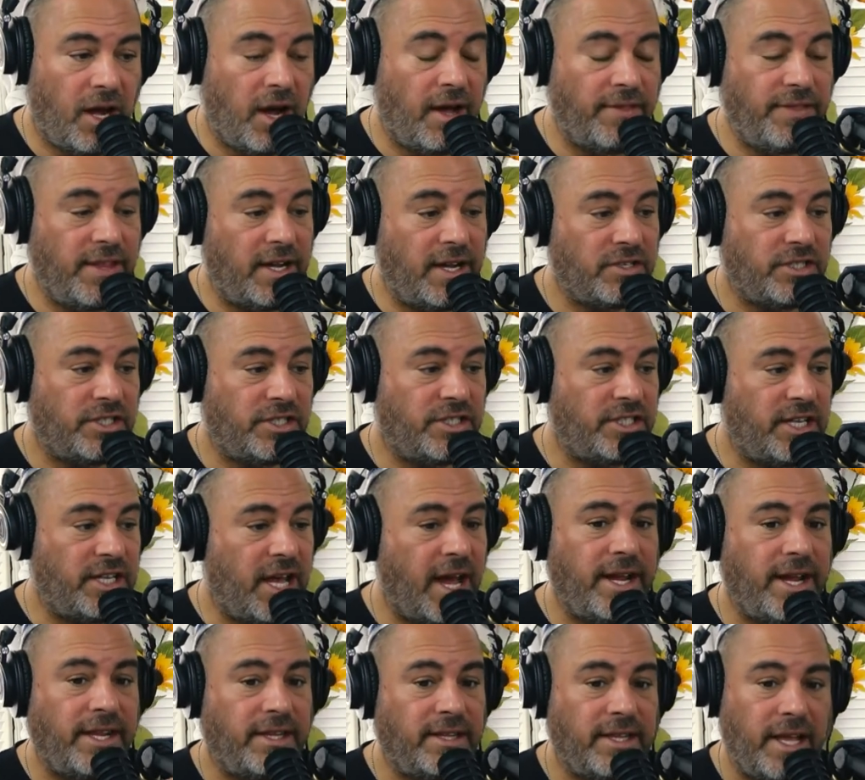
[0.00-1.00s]
on their
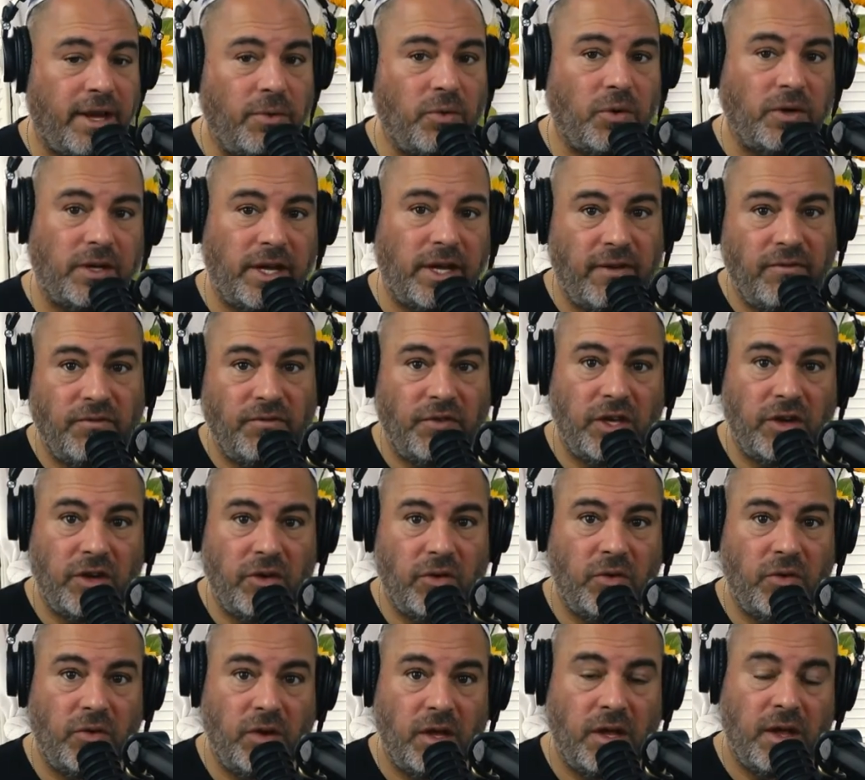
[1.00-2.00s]
site, they will give
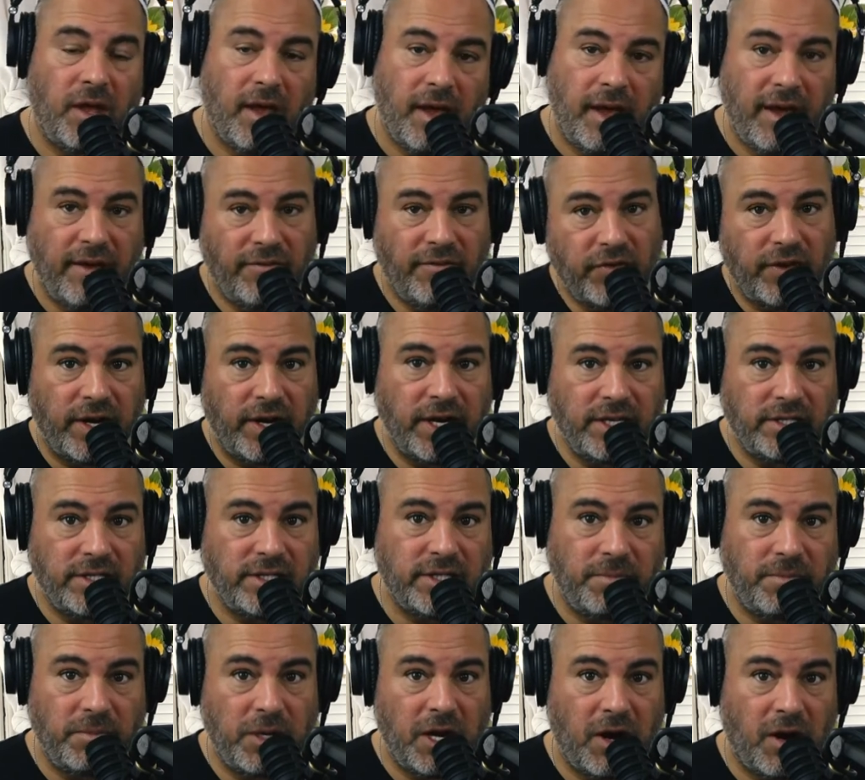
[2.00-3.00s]
you a free
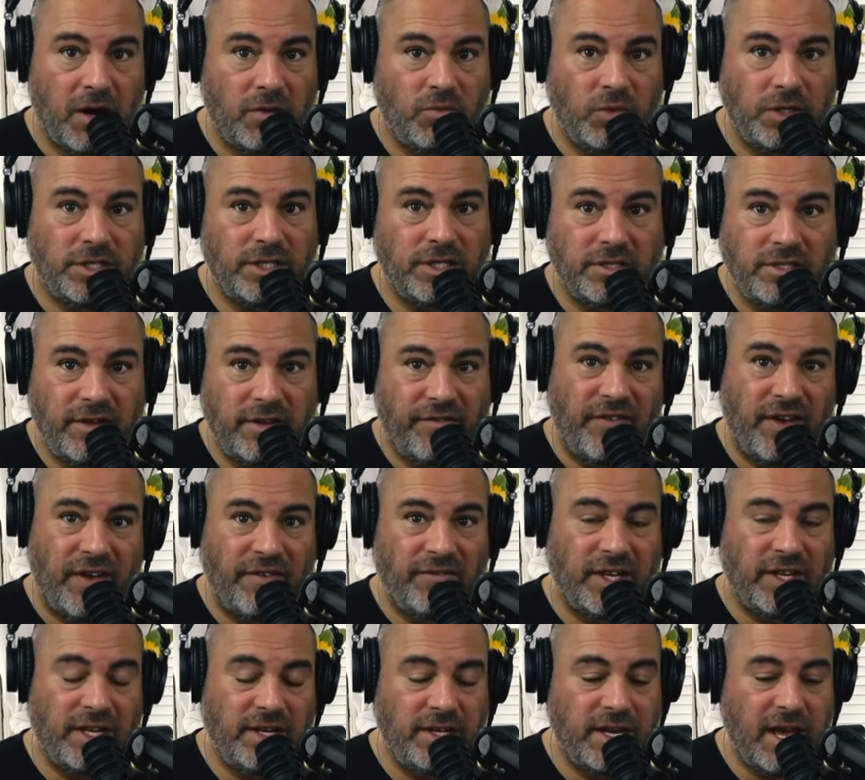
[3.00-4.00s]
SIM card, which is a
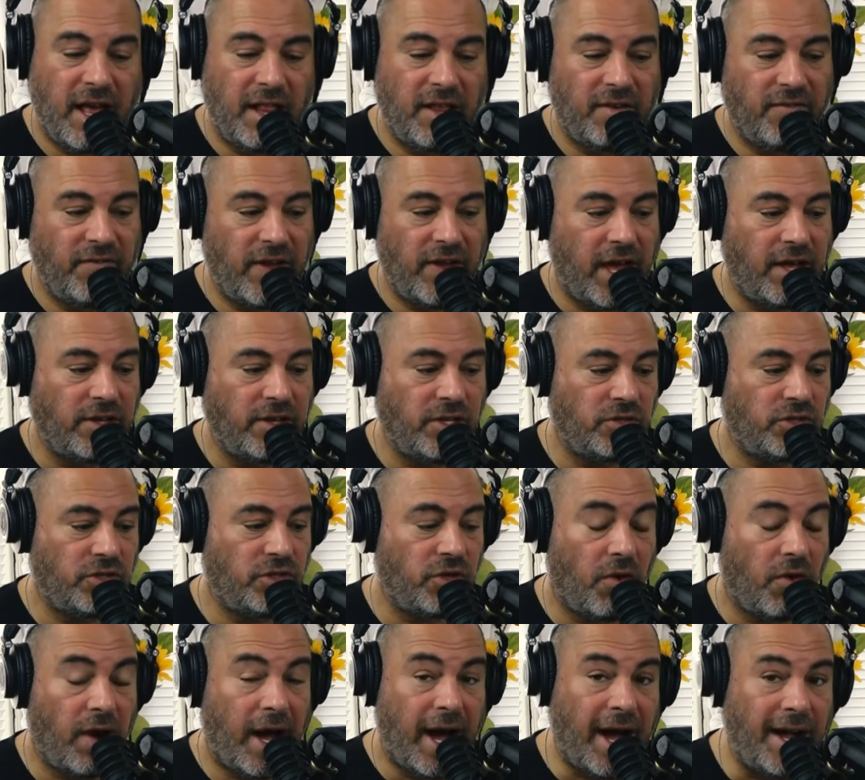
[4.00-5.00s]
$15 value.
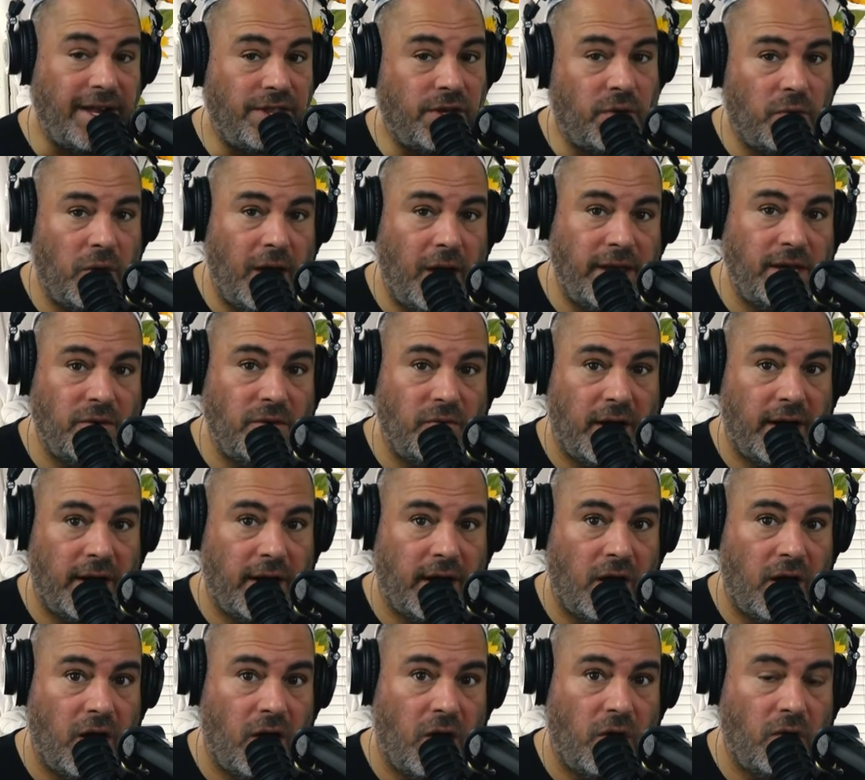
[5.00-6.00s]
So either way you
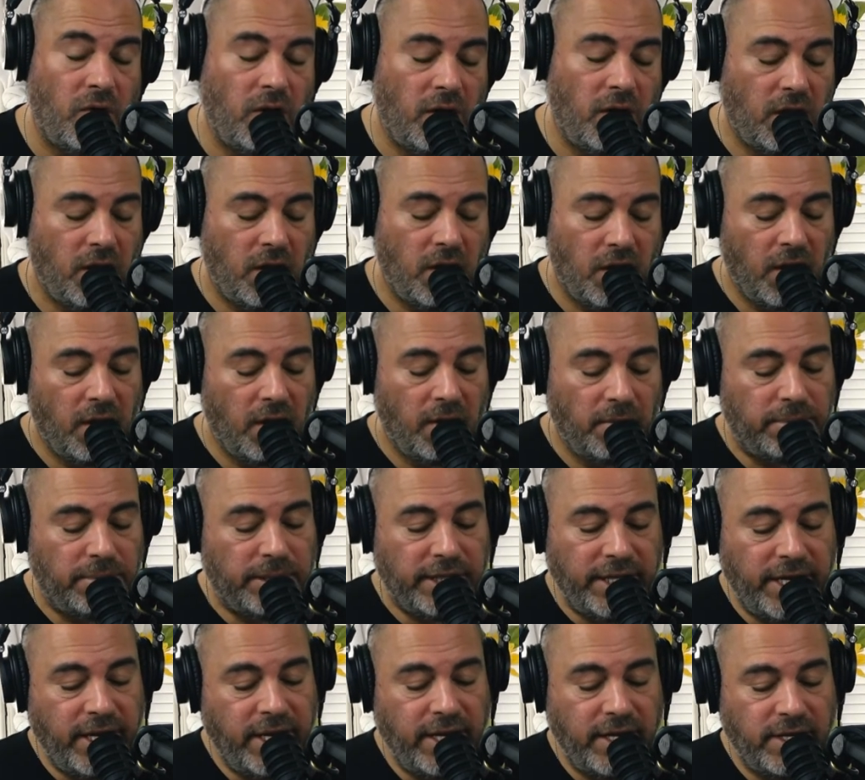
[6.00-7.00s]
want to go,
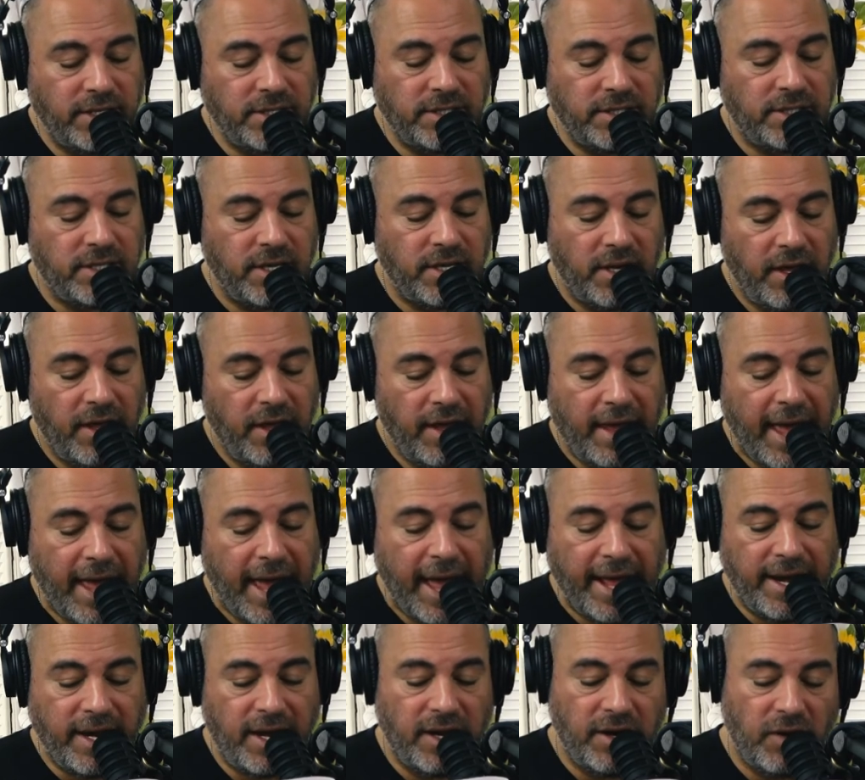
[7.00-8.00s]
please
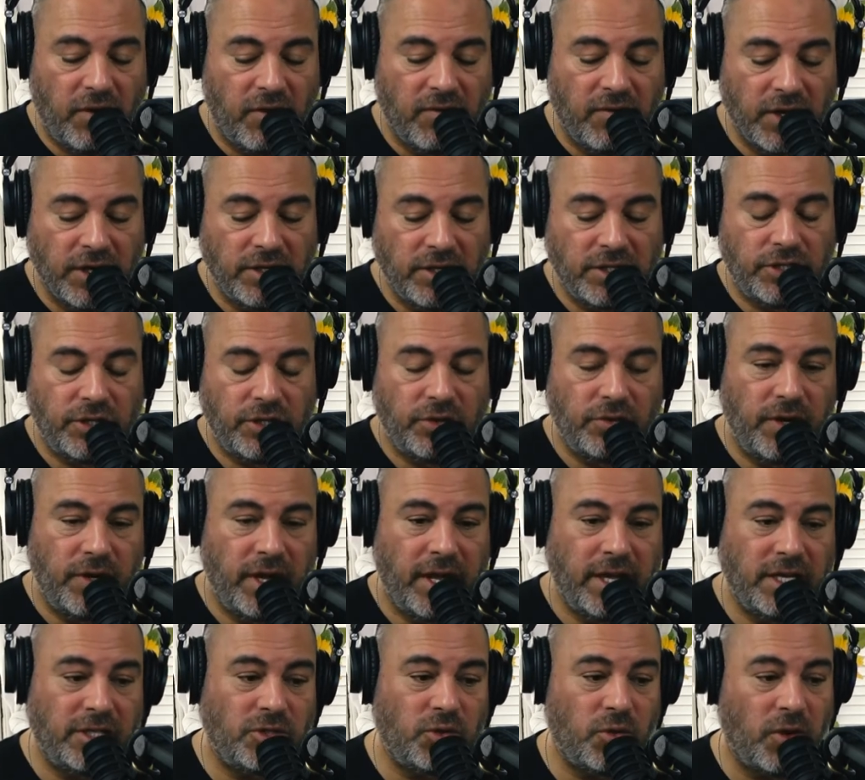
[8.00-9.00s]
head on over
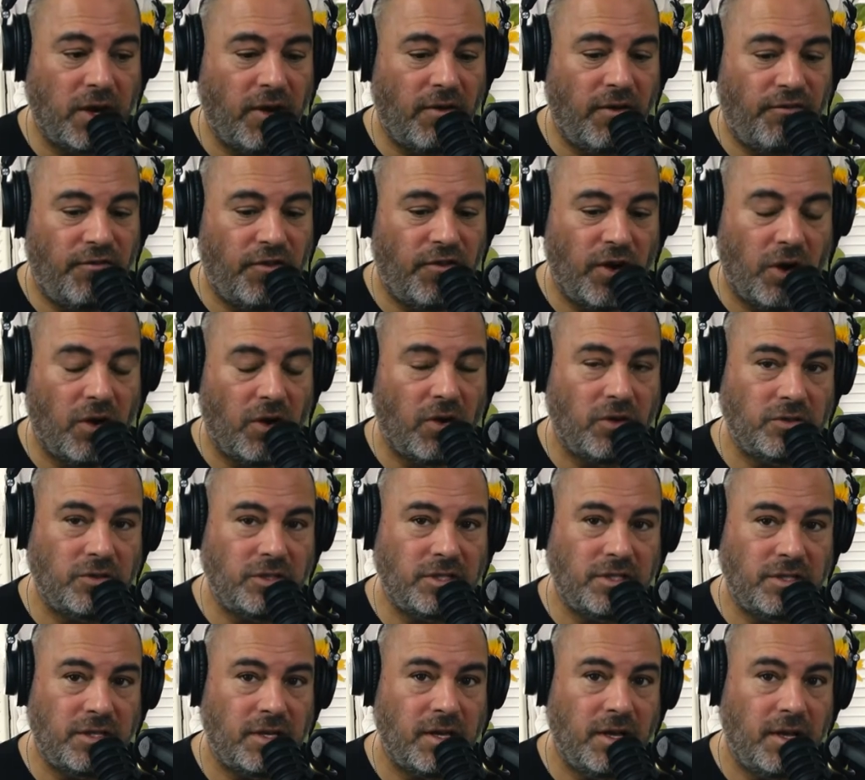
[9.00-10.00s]
to
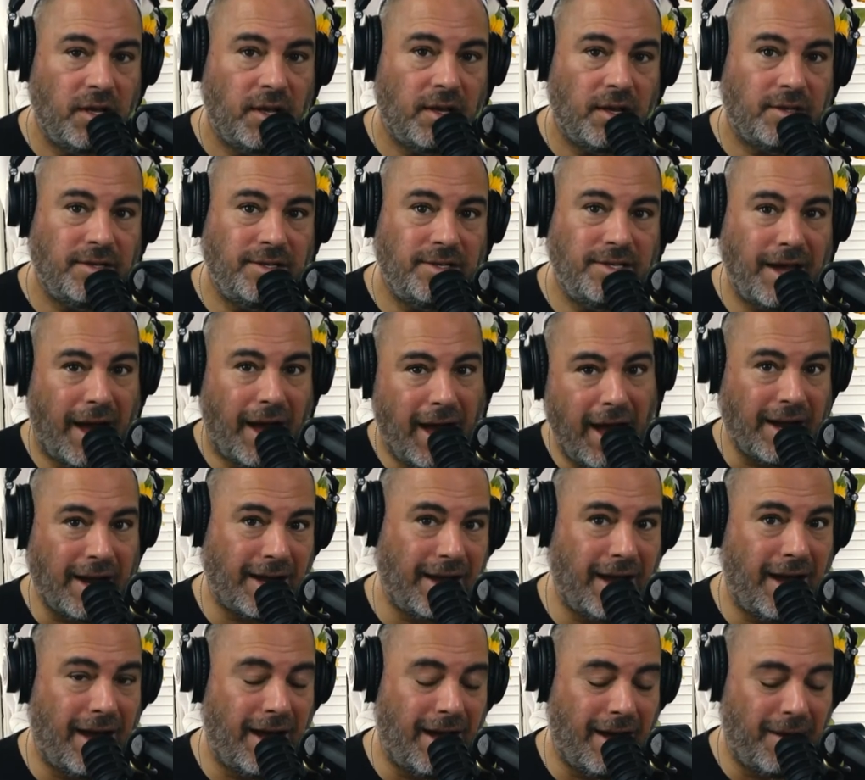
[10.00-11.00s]

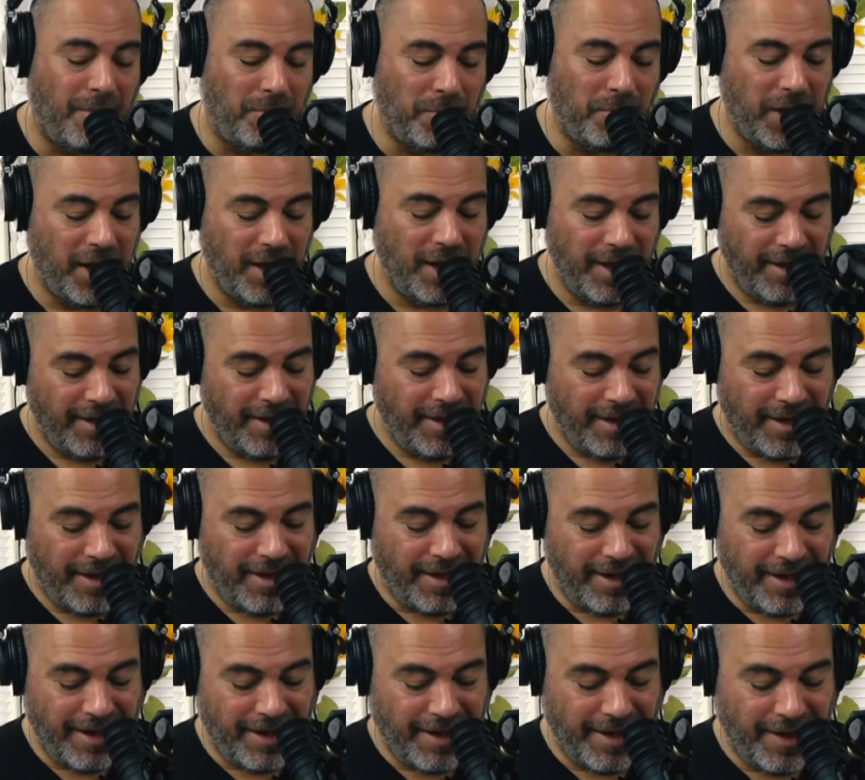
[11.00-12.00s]
israelphones.com.
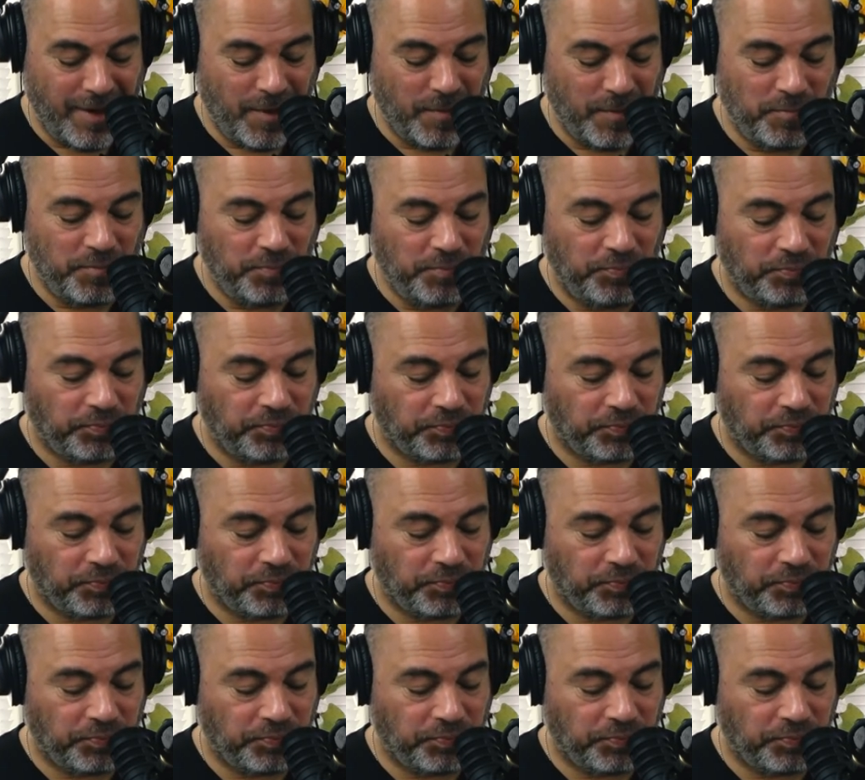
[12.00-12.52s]
All